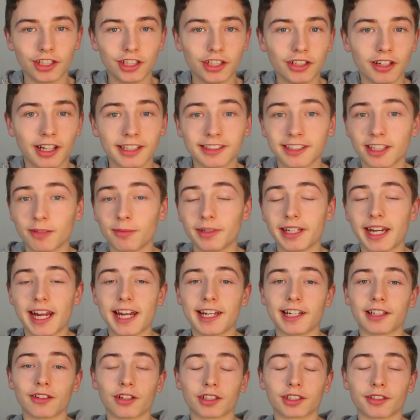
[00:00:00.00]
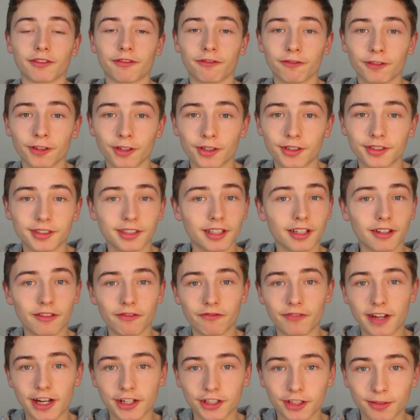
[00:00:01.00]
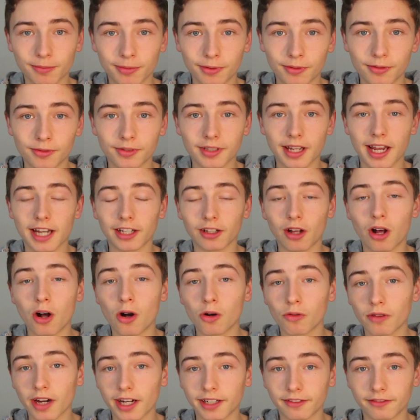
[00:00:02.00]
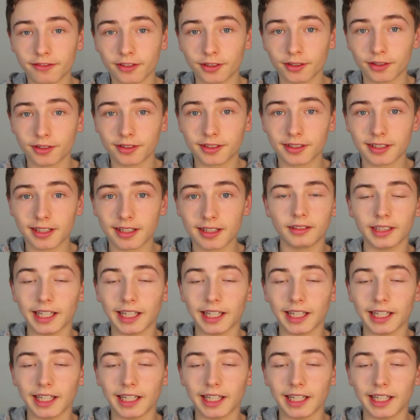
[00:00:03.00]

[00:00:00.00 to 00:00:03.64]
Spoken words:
You guys need to be eating lots of fruits, vegetables and whole grain foods.